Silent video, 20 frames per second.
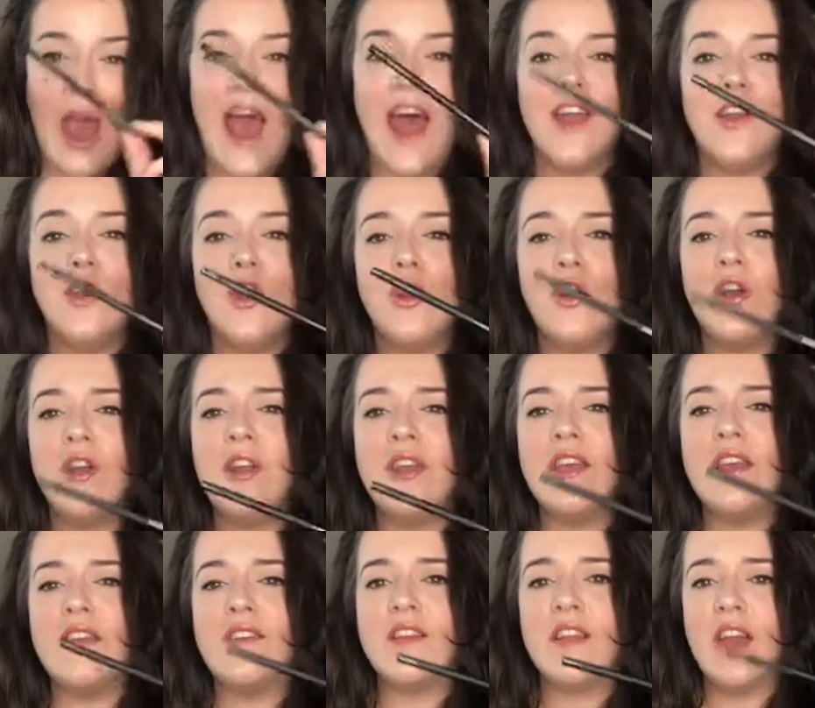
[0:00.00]
And not
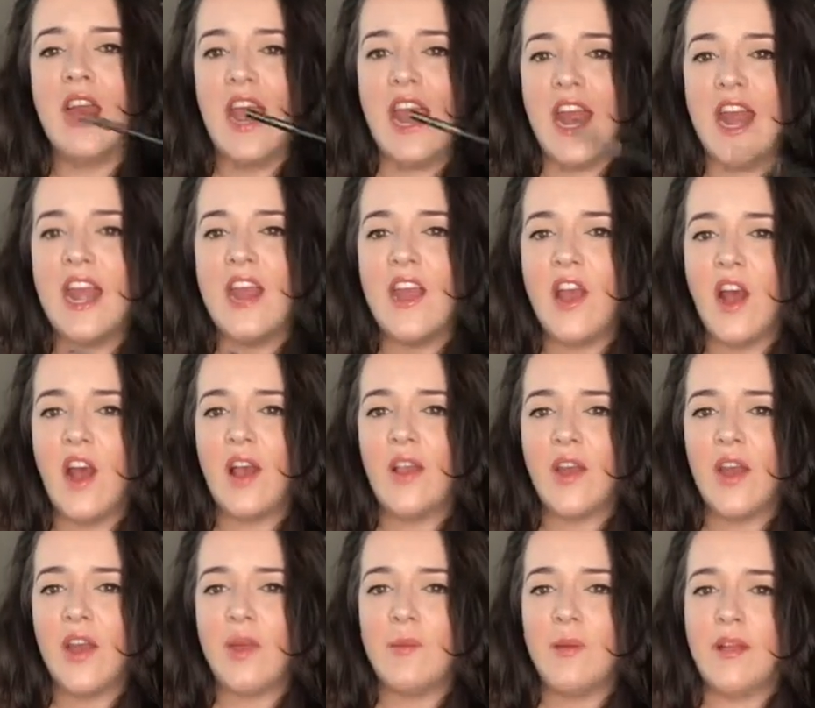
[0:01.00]
only is it any
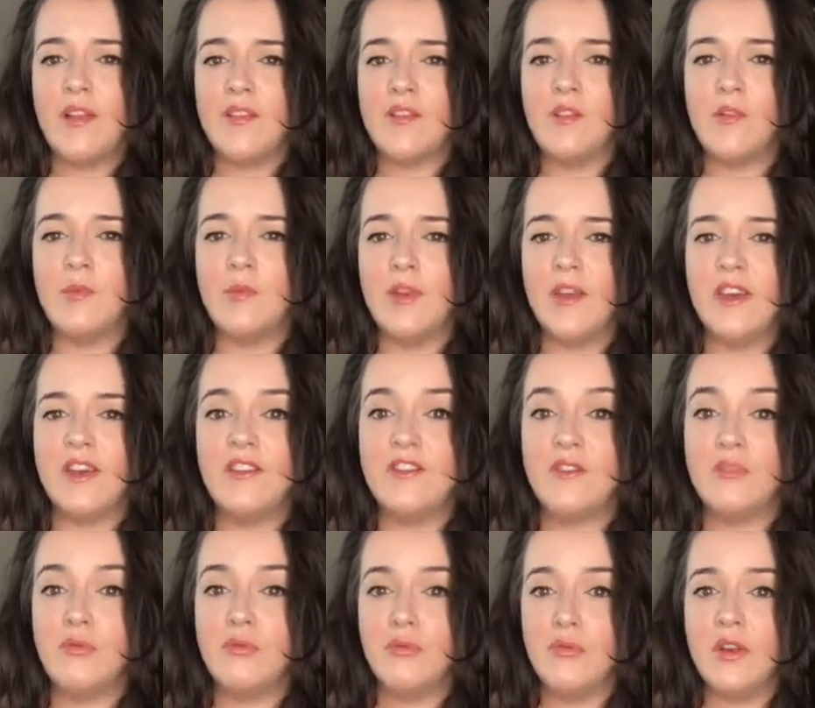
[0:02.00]
eyeliner pencil, but it is
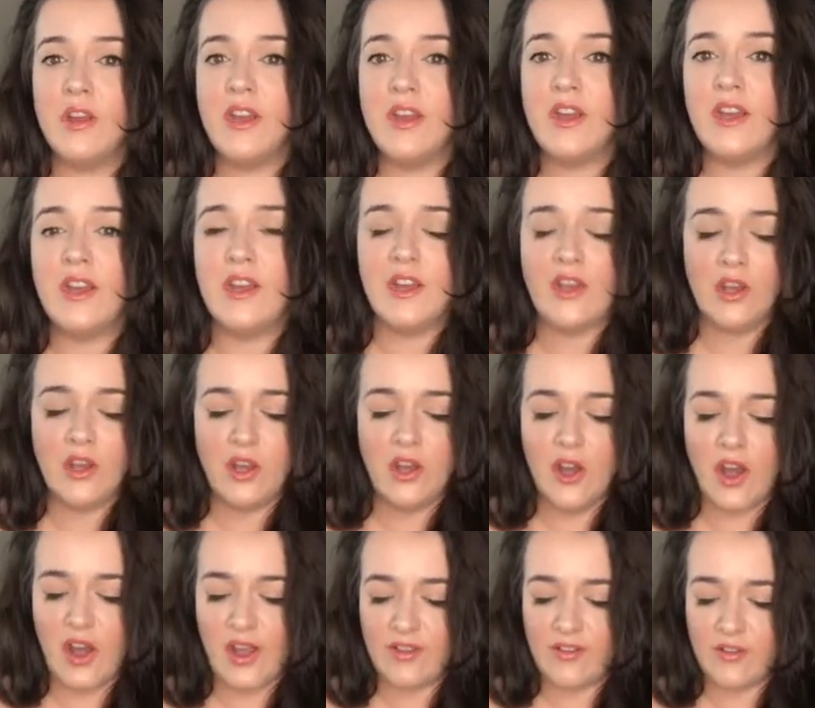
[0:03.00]
a really
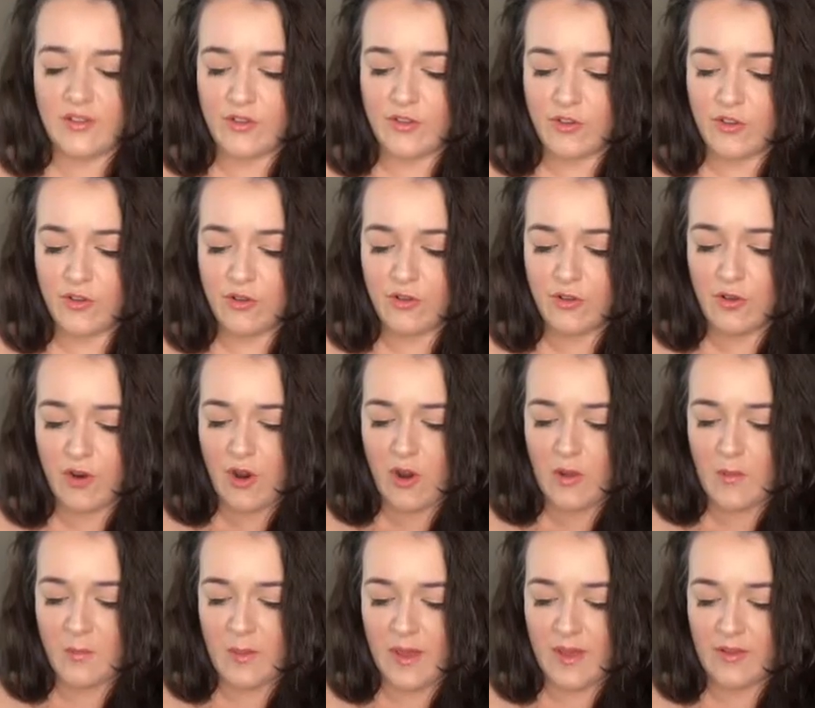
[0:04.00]
nice,
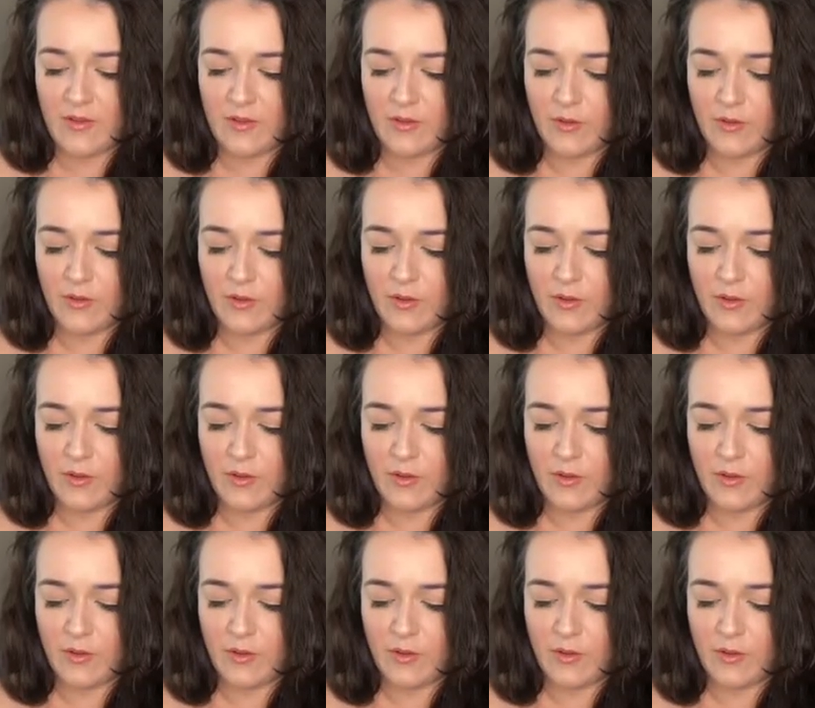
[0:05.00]
strong pencil.